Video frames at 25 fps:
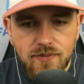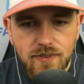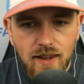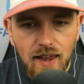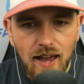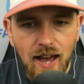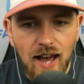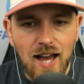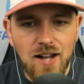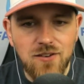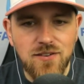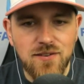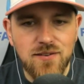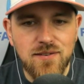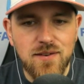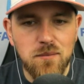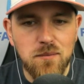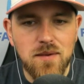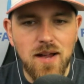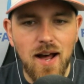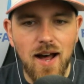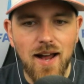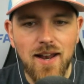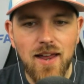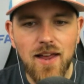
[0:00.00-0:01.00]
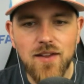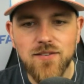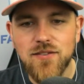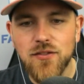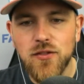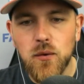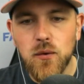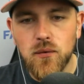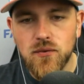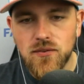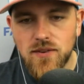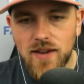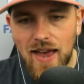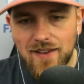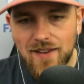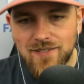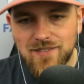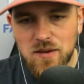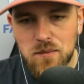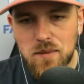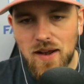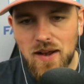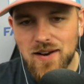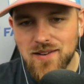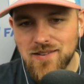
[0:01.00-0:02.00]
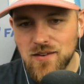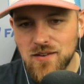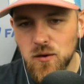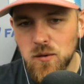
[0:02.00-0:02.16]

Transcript: I just am not as enthusiastic about it as I